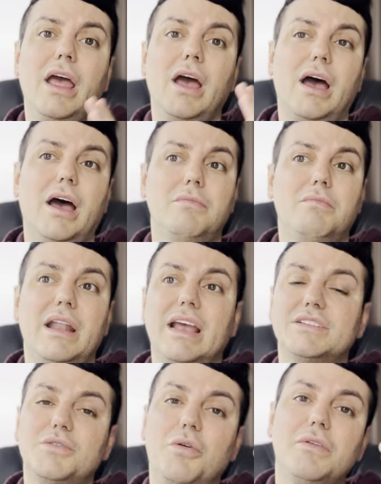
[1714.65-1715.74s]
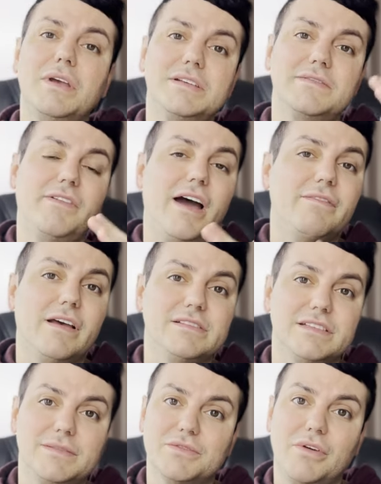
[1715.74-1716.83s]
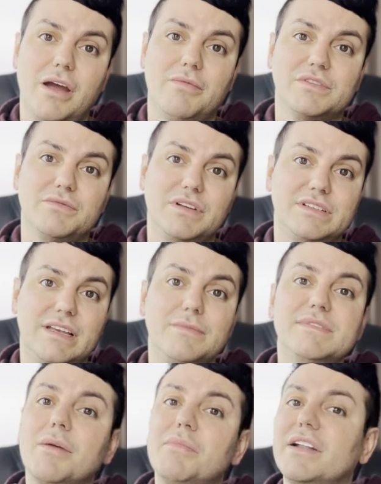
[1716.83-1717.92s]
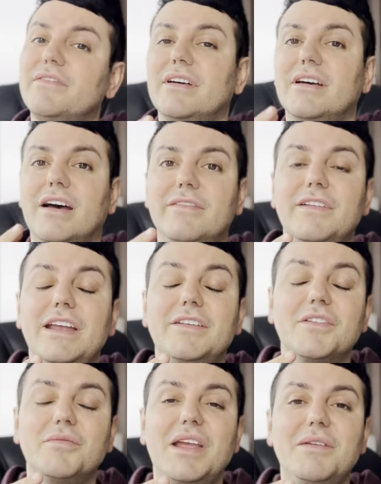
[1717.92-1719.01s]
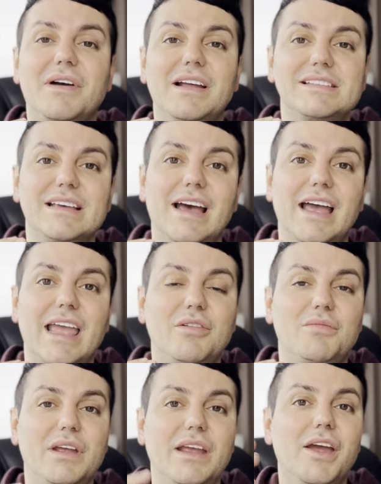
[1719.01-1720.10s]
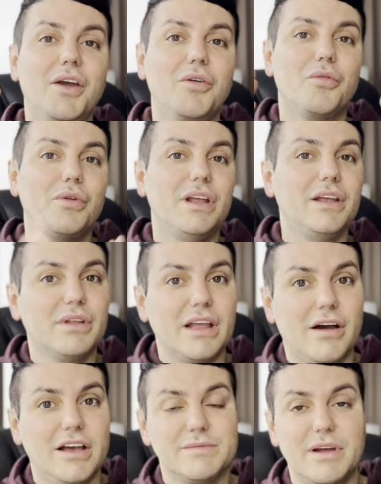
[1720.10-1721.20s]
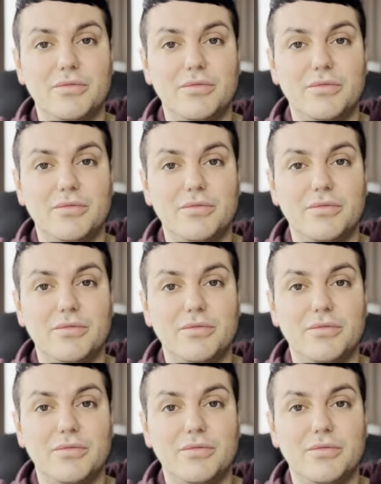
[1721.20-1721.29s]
My next goal is 5,000 subscribers, which seems like a bit of a feat for me, but it would be really, really awesome.